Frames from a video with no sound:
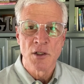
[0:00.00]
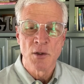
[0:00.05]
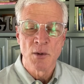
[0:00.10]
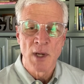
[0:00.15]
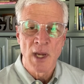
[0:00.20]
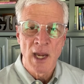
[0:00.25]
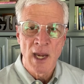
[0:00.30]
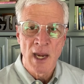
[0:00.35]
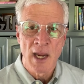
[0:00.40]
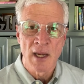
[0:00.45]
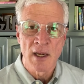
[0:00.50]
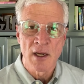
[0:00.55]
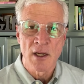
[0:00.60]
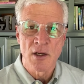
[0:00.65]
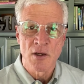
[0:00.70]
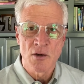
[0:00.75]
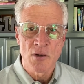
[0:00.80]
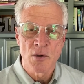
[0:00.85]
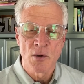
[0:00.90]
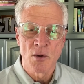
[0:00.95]
you can
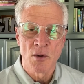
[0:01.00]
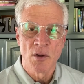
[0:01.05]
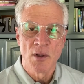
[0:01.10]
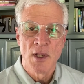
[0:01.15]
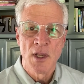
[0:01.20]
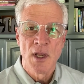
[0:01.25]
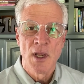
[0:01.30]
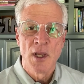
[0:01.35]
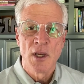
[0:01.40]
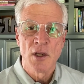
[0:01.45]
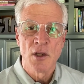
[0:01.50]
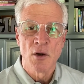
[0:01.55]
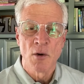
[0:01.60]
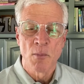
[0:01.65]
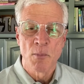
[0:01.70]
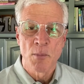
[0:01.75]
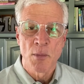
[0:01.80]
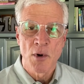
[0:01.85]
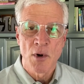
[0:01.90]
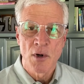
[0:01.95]
control your
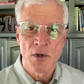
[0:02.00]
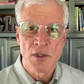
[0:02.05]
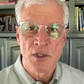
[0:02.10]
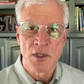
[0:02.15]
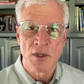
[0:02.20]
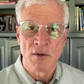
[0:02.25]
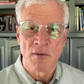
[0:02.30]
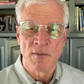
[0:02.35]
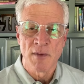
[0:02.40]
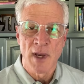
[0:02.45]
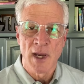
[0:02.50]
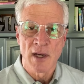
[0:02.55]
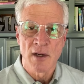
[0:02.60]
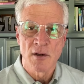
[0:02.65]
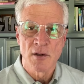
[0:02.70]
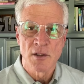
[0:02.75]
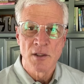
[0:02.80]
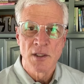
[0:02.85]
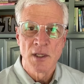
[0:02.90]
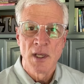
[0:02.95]
personal
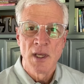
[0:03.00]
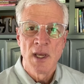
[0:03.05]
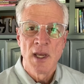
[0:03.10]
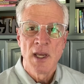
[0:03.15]
factors.